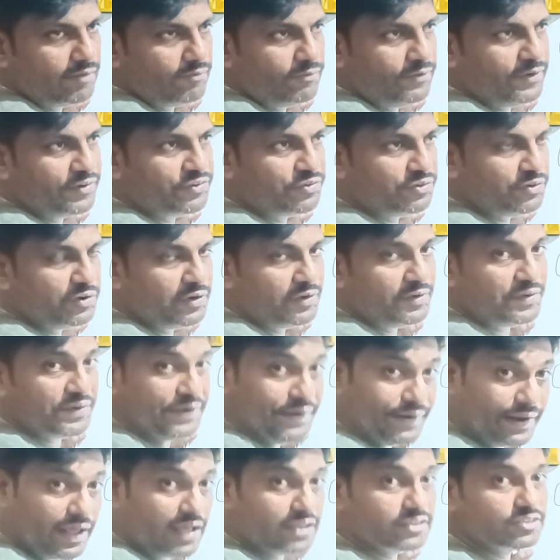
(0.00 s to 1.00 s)
we should
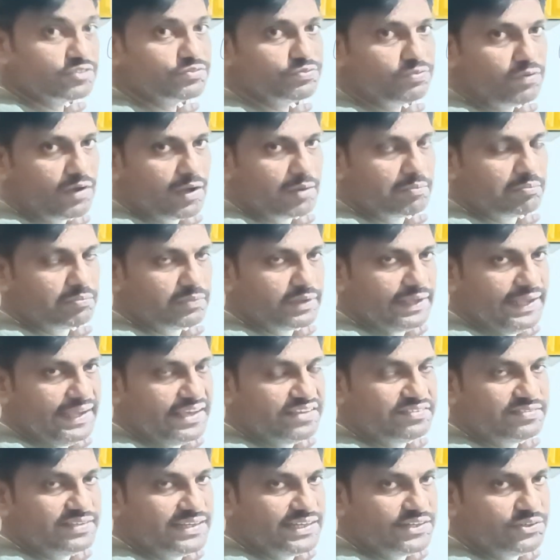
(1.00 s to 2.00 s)
transform
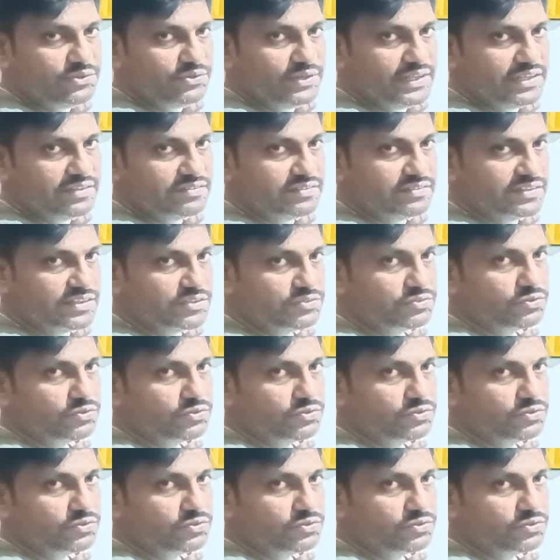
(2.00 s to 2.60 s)
AC to DC.